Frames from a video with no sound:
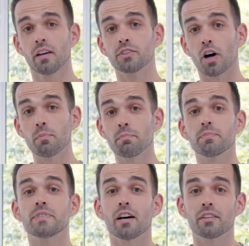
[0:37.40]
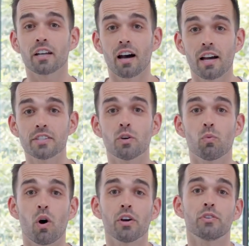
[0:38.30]
Tom, tell the guys
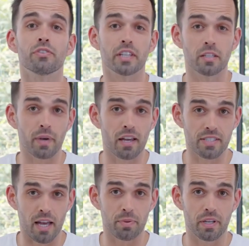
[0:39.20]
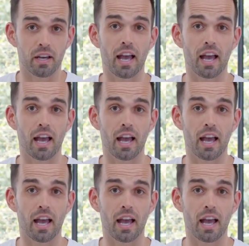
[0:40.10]
what you think about Zapier